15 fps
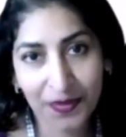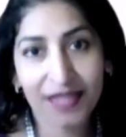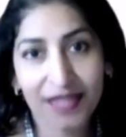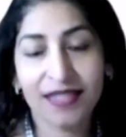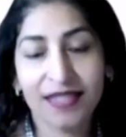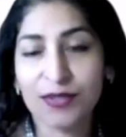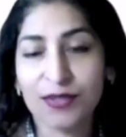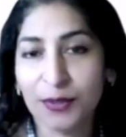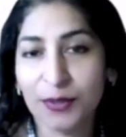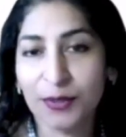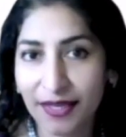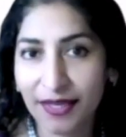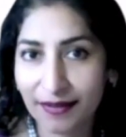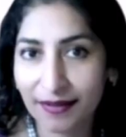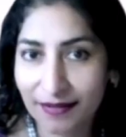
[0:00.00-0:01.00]
This would
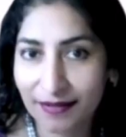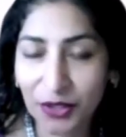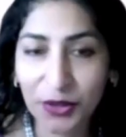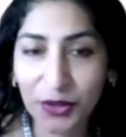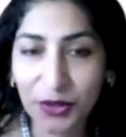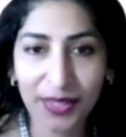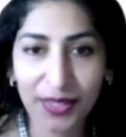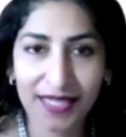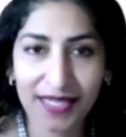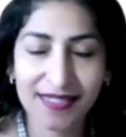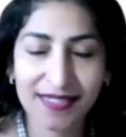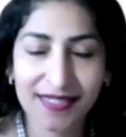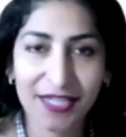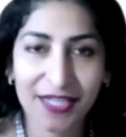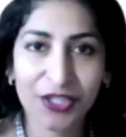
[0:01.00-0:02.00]
be a Q&A
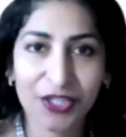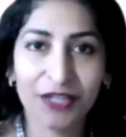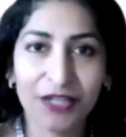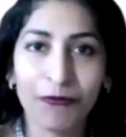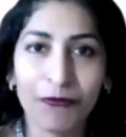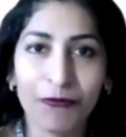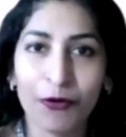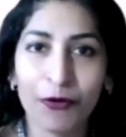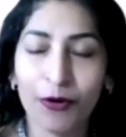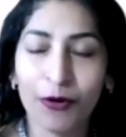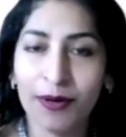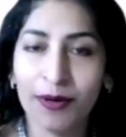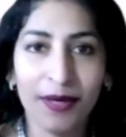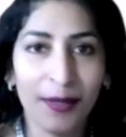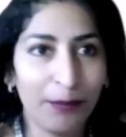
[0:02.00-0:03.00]
session for
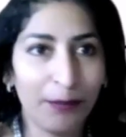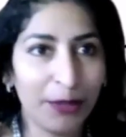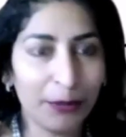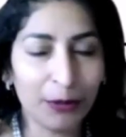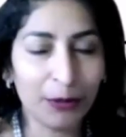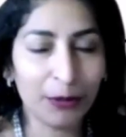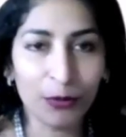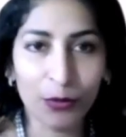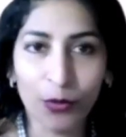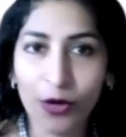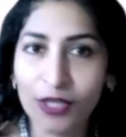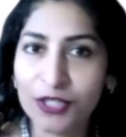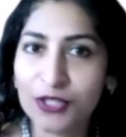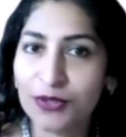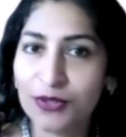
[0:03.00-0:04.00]
people who
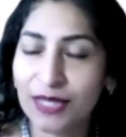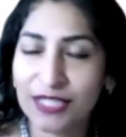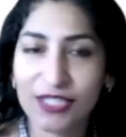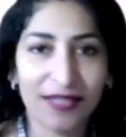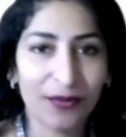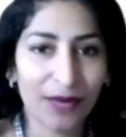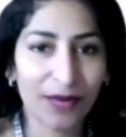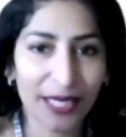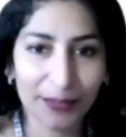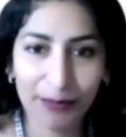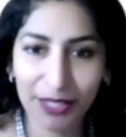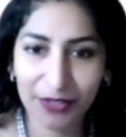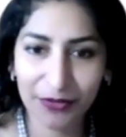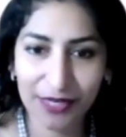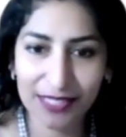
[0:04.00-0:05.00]
want to actually write
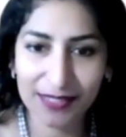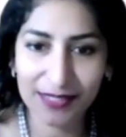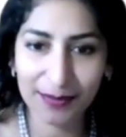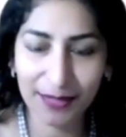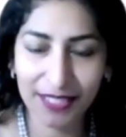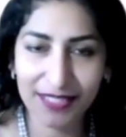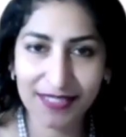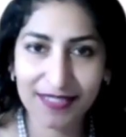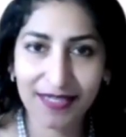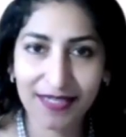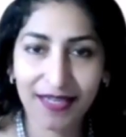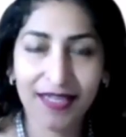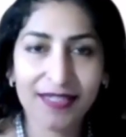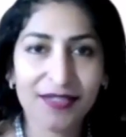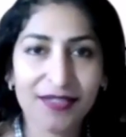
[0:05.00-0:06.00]
better resumes.
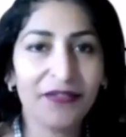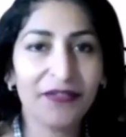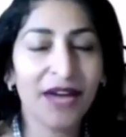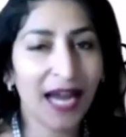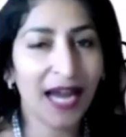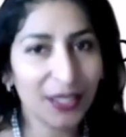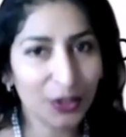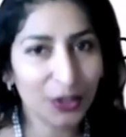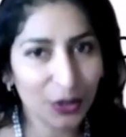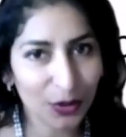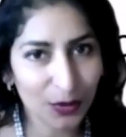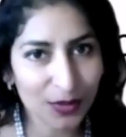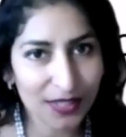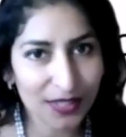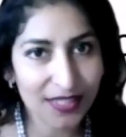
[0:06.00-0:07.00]
So I've had
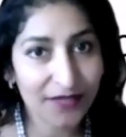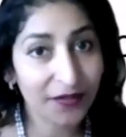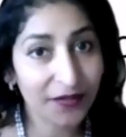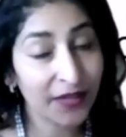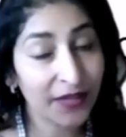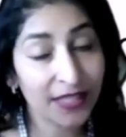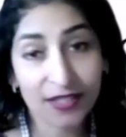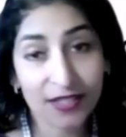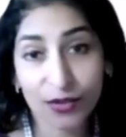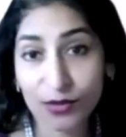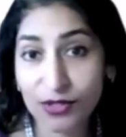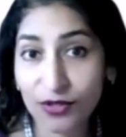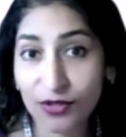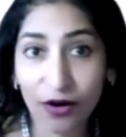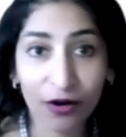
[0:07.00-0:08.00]
those kinds of events.
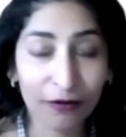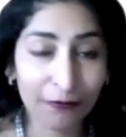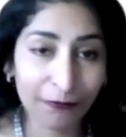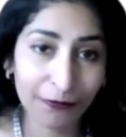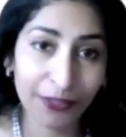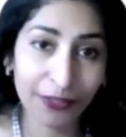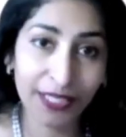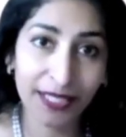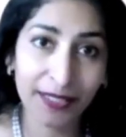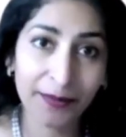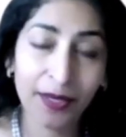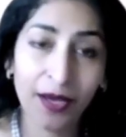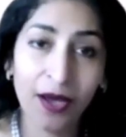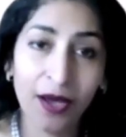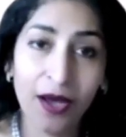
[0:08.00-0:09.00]
Those are all free.
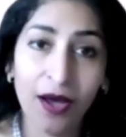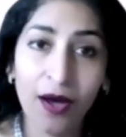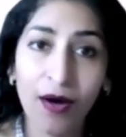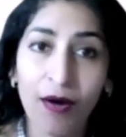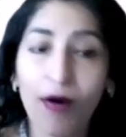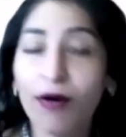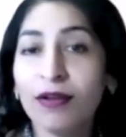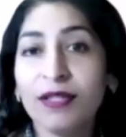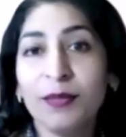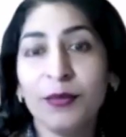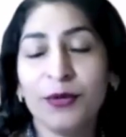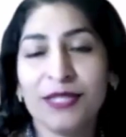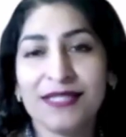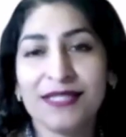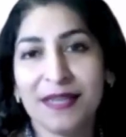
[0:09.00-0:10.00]
All of the
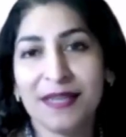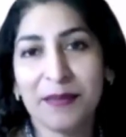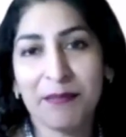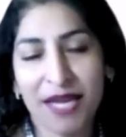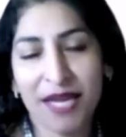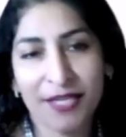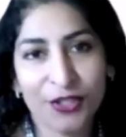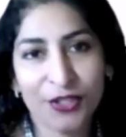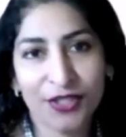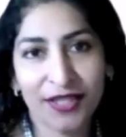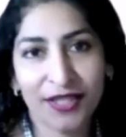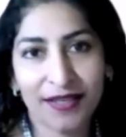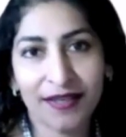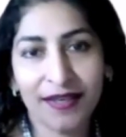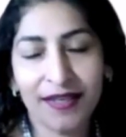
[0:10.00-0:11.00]
points that I'm
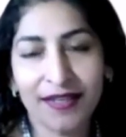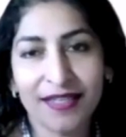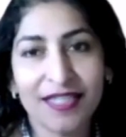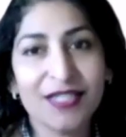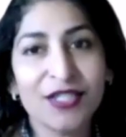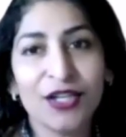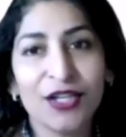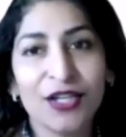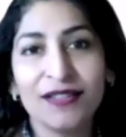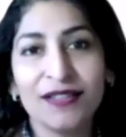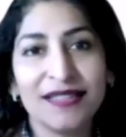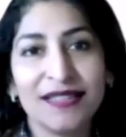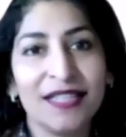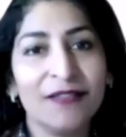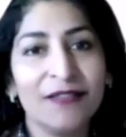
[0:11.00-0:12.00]
mentioning does not
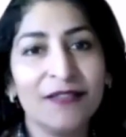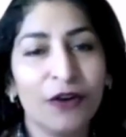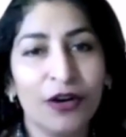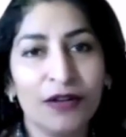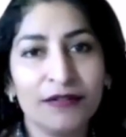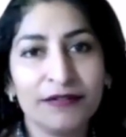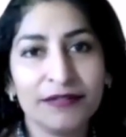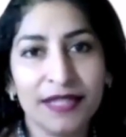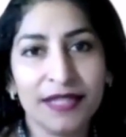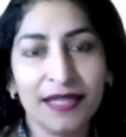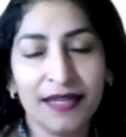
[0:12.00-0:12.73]
involve